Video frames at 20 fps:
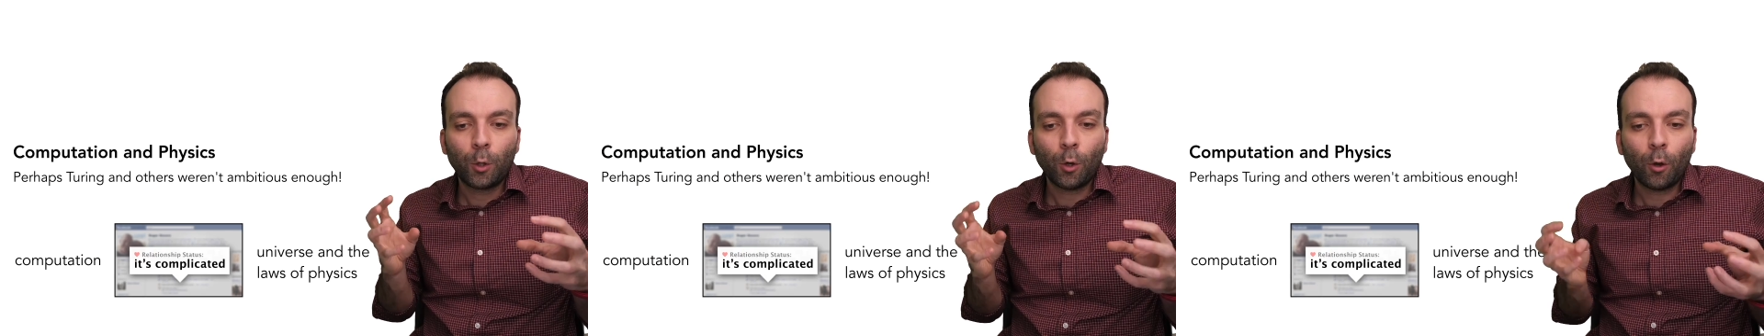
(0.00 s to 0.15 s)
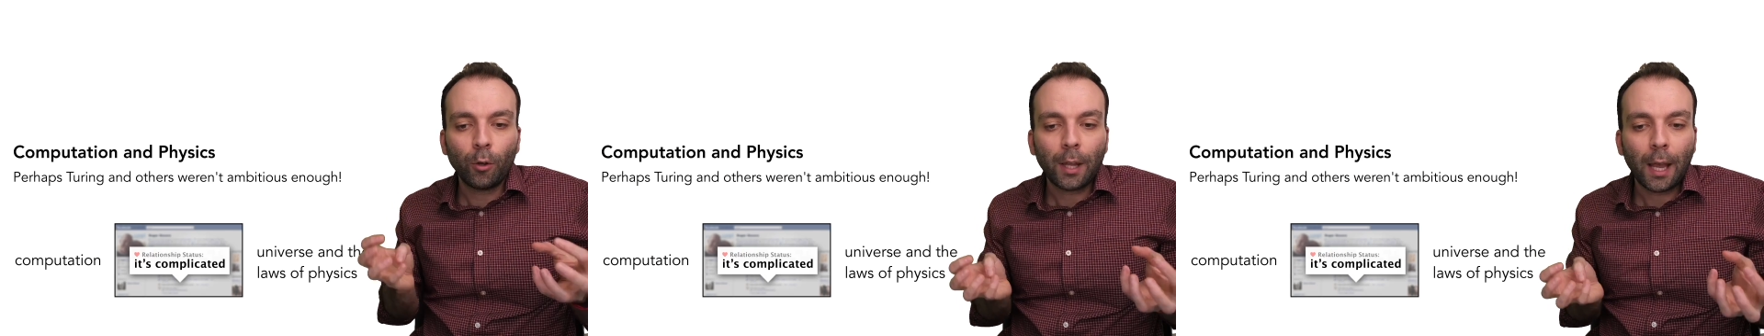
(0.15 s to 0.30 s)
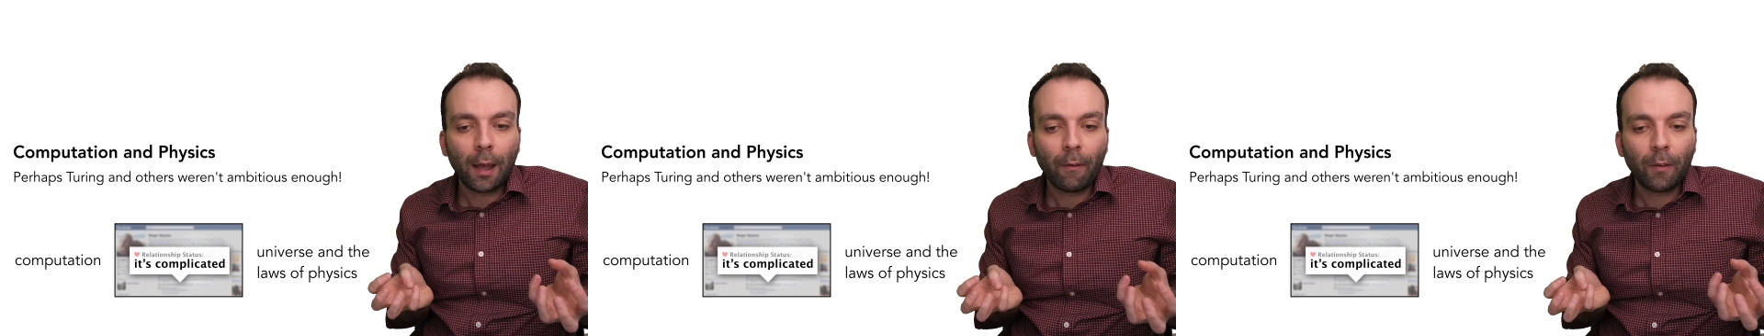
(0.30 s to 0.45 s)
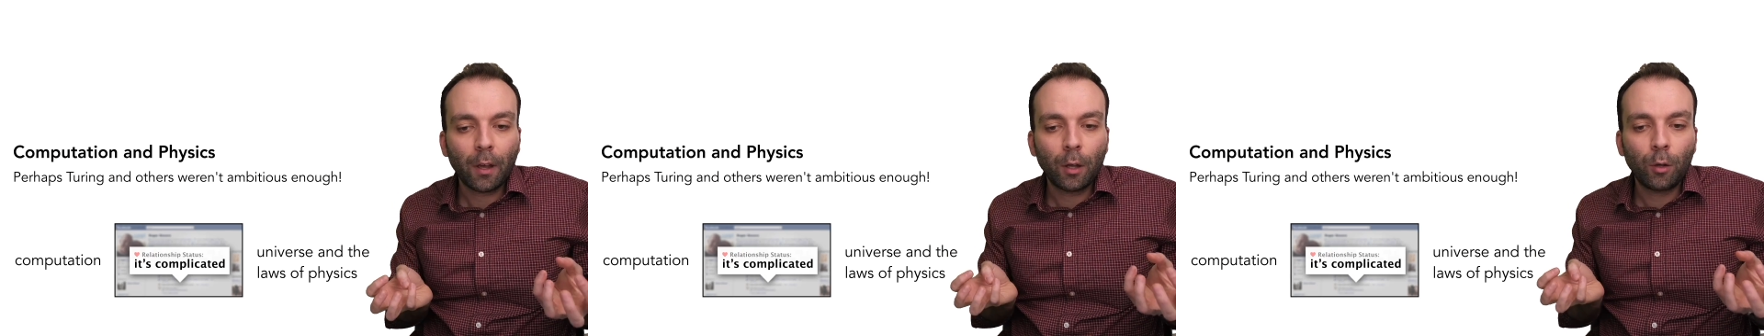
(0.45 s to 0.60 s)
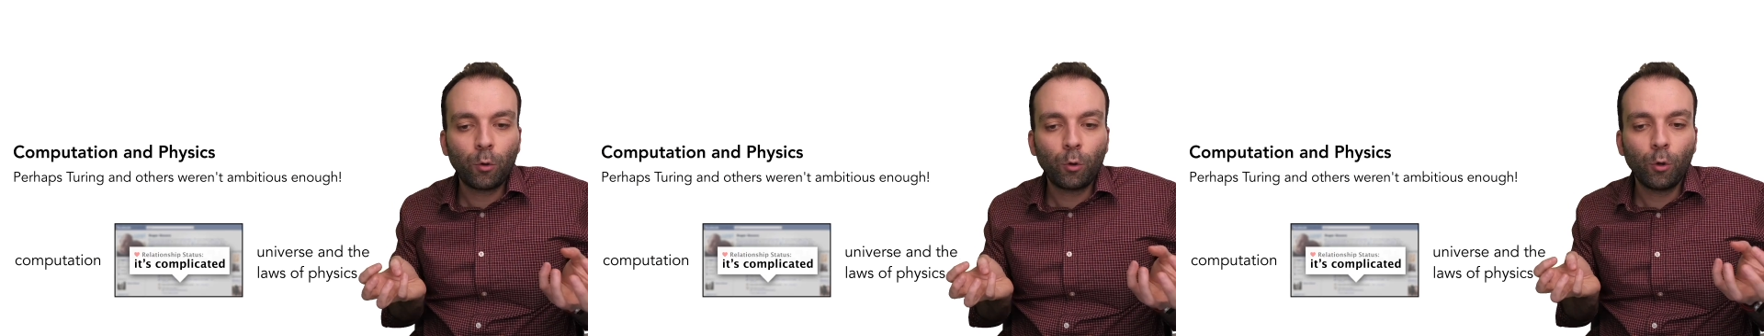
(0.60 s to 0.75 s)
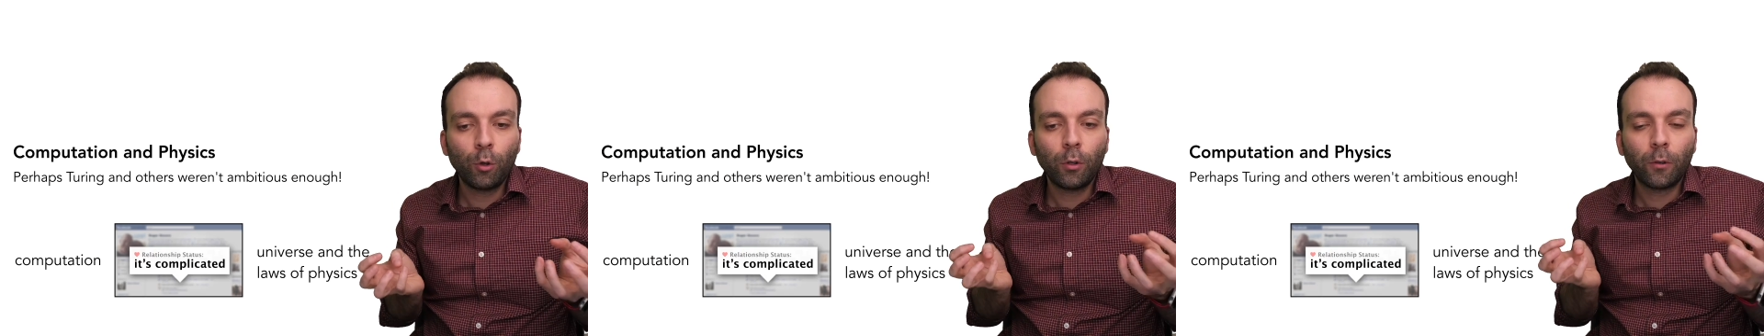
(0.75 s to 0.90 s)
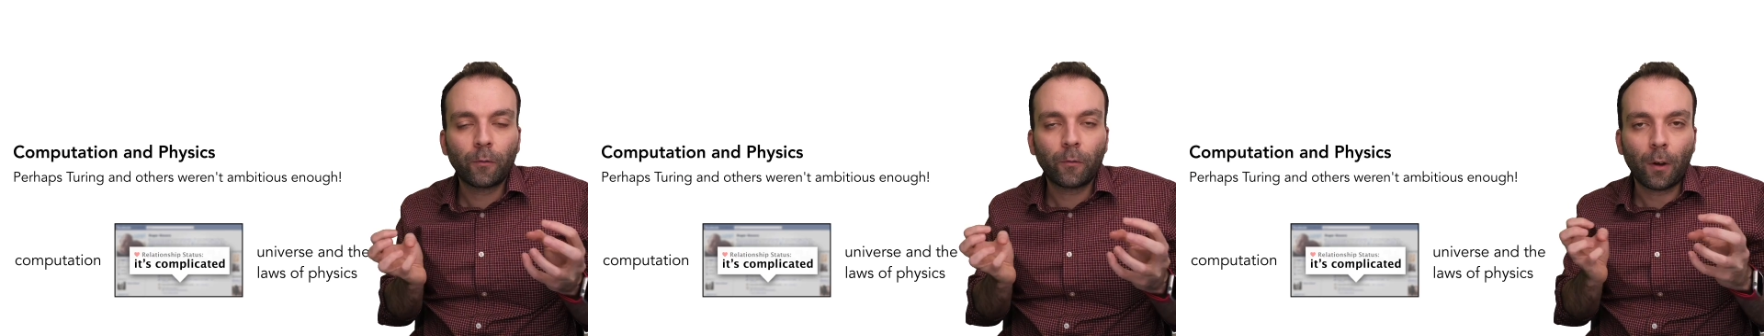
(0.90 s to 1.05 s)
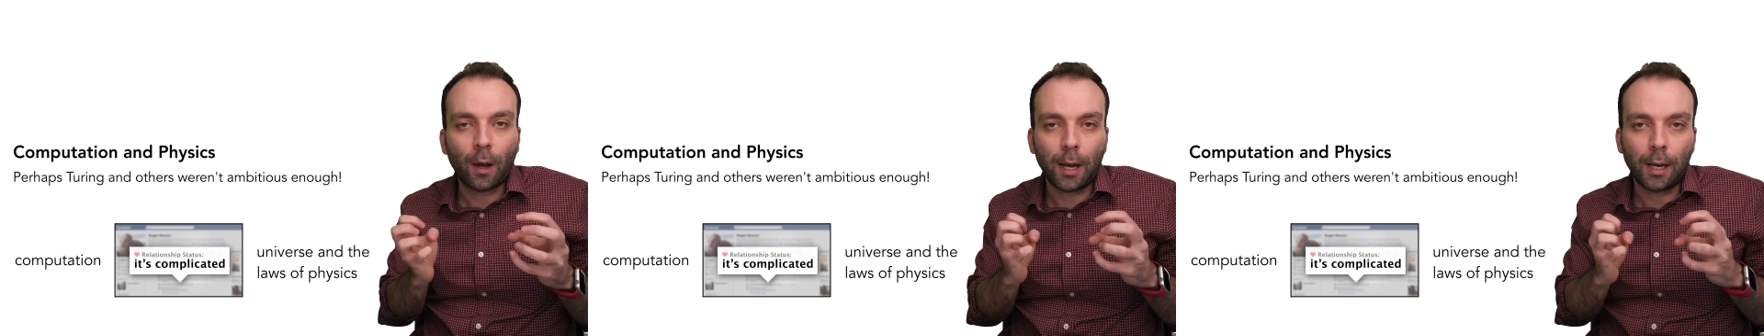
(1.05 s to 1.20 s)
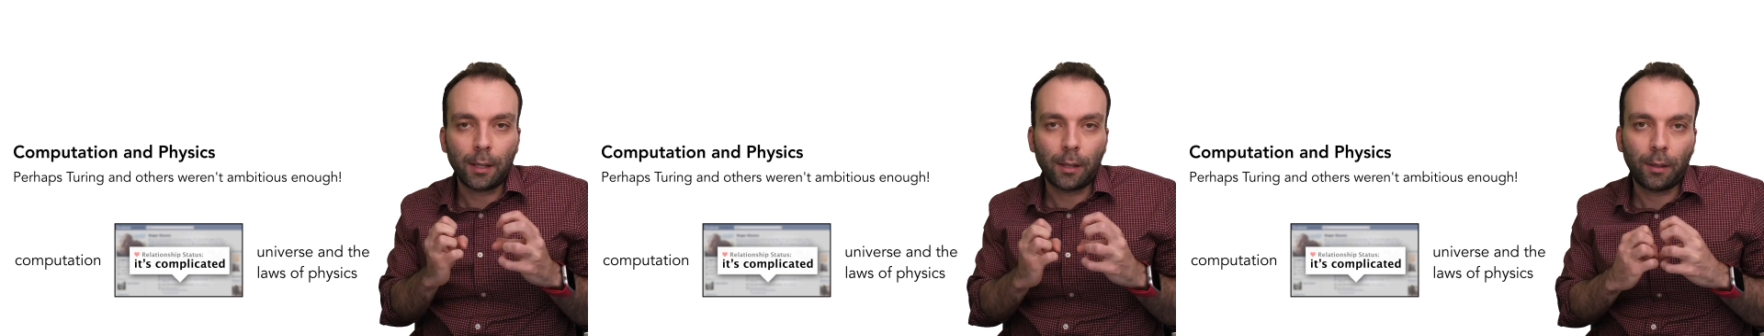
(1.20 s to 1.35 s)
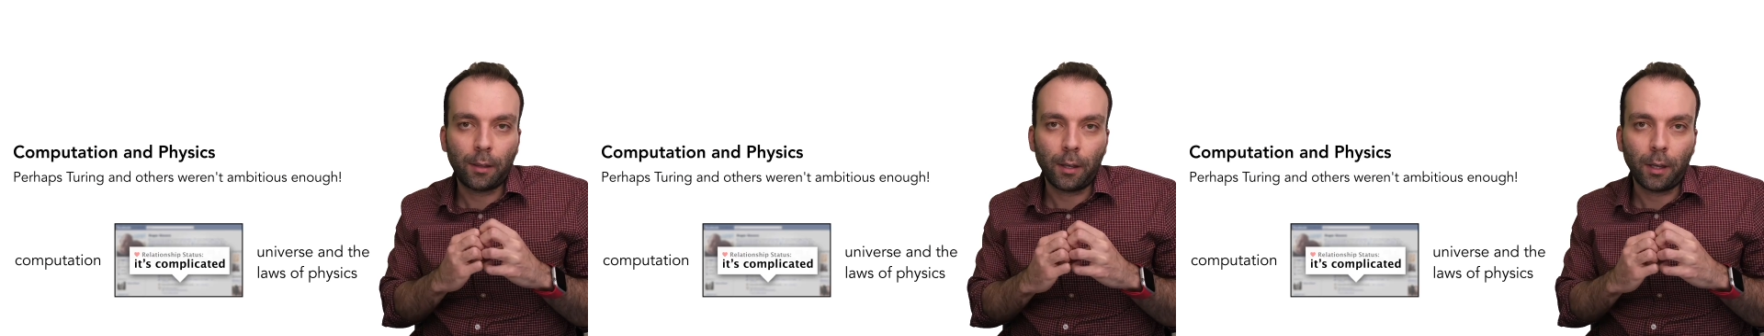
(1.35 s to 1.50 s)
don't have a
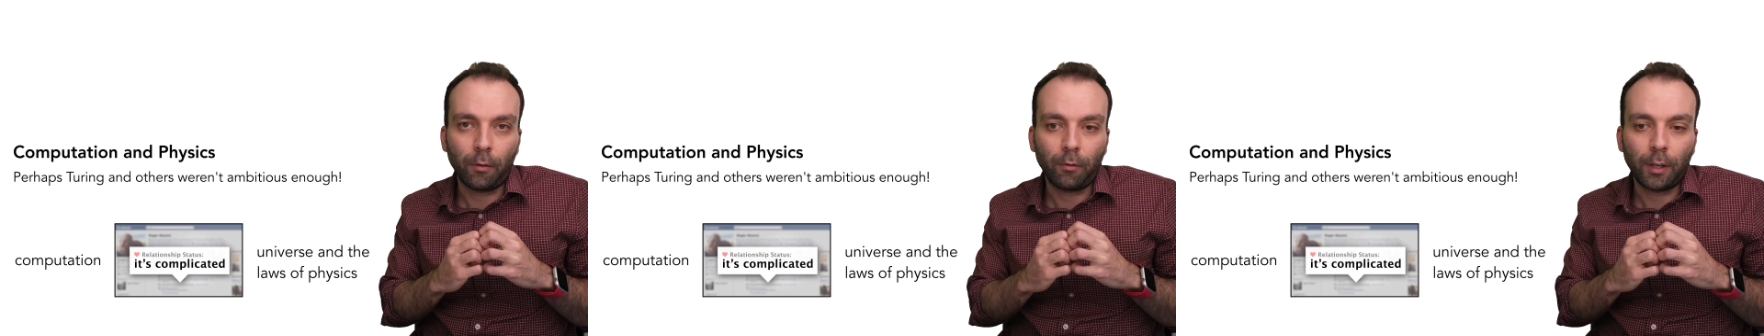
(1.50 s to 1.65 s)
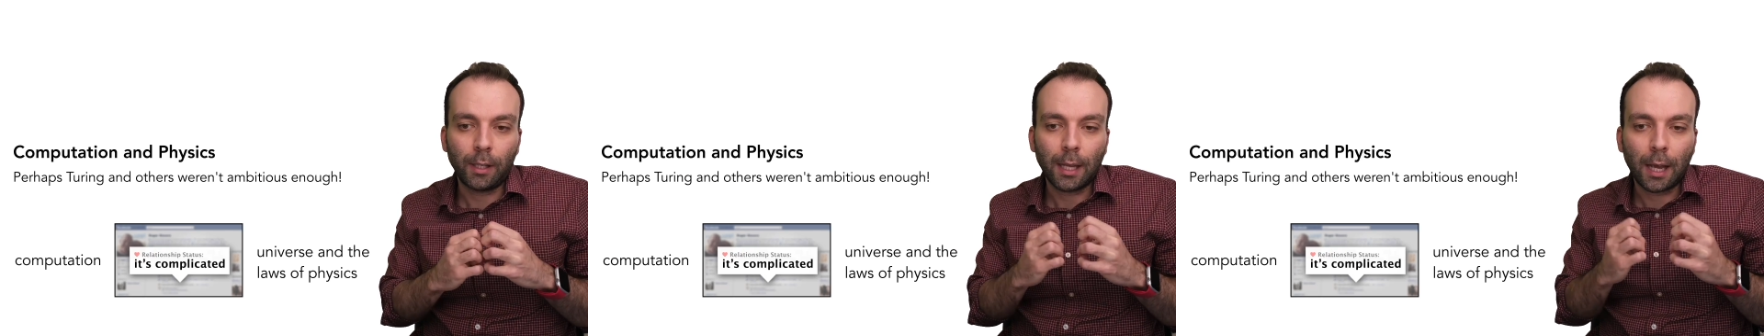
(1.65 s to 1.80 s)
unified theory.